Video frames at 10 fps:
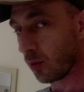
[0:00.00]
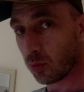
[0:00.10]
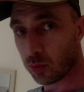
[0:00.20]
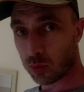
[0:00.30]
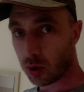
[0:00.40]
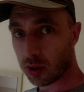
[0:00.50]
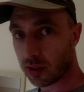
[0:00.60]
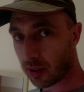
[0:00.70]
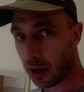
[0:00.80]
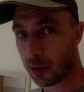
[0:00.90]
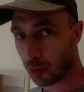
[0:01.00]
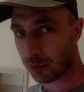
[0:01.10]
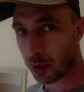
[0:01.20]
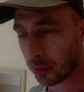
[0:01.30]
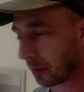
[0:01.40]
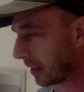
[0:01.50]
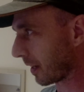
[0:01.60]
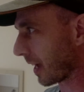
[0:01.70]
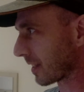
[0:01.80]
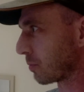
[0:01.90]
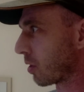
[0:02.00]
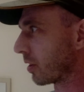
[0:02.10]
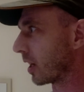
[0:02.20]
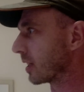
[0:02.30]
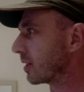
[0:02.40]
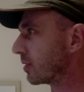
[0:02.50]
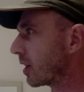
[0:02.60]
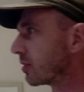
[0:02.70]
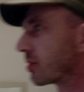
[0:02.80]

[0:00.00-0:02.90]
What room am I going to get tomorrow night? Who knows?